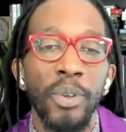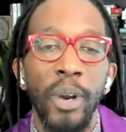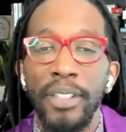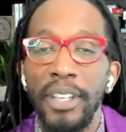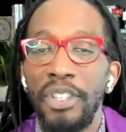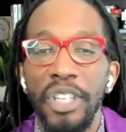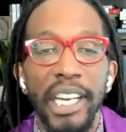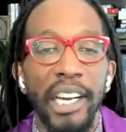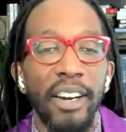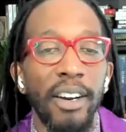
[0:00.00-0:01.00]
During this
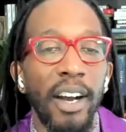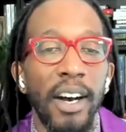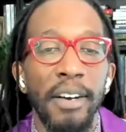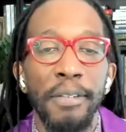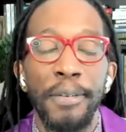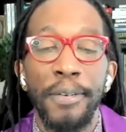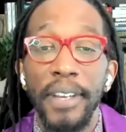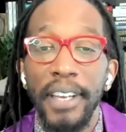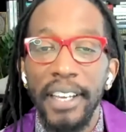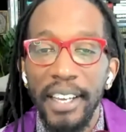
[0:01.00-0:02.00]
year of
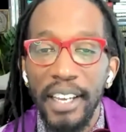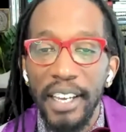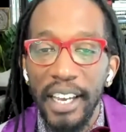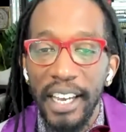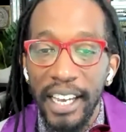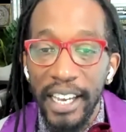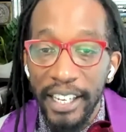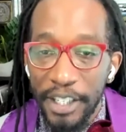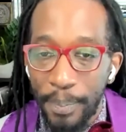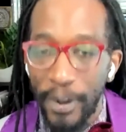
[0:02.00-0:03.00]

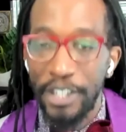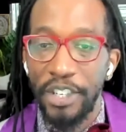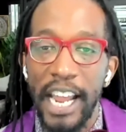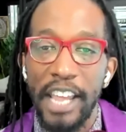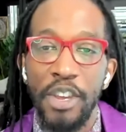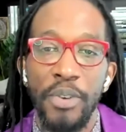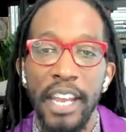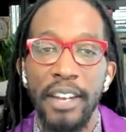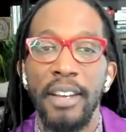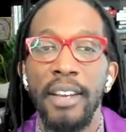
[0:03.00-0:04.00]
inspiration at
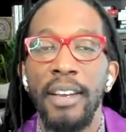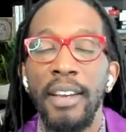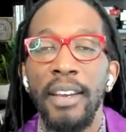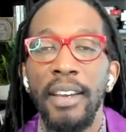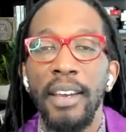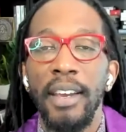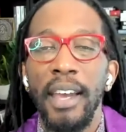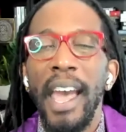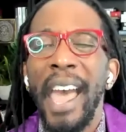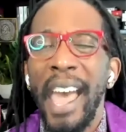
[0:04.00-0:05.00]
Union,
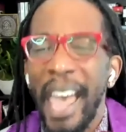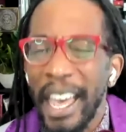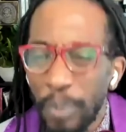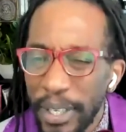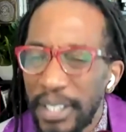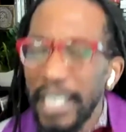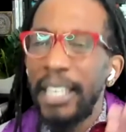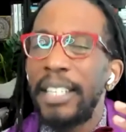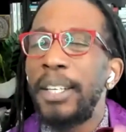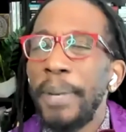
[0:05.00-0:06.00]
as we
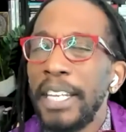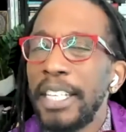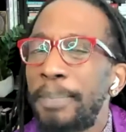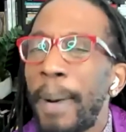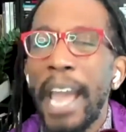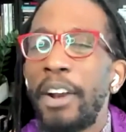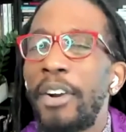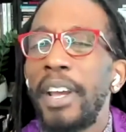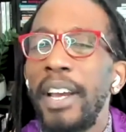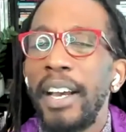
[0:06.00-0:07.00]
seek to be
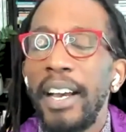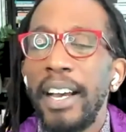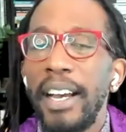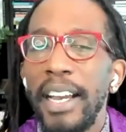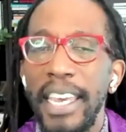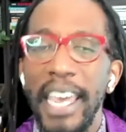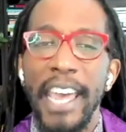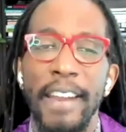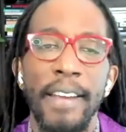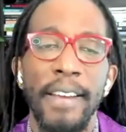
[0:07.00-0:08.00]
inspired
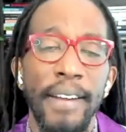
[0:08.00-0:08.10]
again